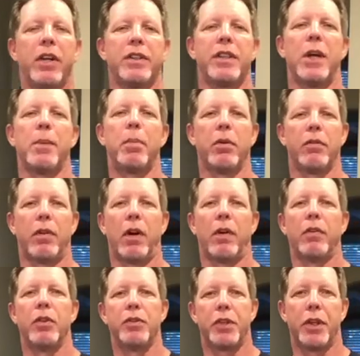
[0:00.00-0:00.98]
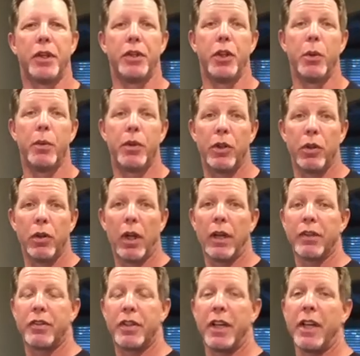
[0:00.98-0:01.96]
example of our routine. You would do
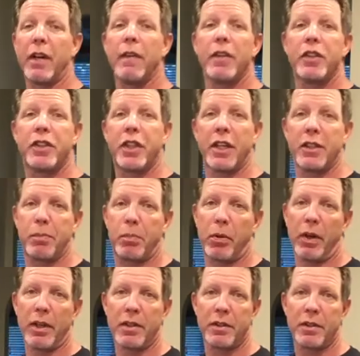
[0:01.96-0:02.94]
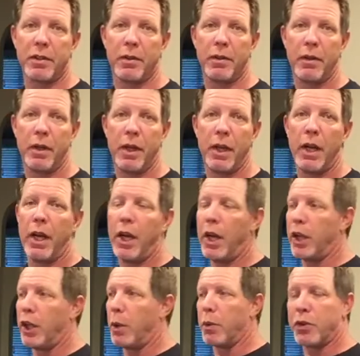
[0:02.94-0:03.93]
like 10 of the chest press.
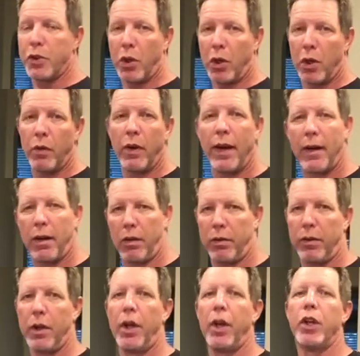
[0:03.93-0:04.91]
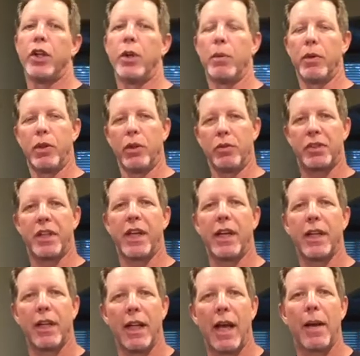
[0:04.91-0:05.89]
You would turn around. You would do
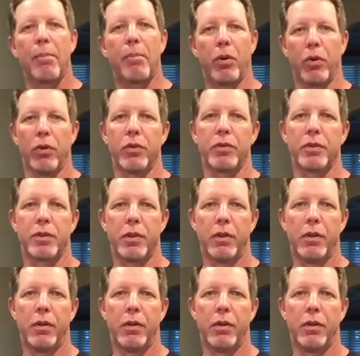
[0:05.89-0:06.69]
10 lat pulls.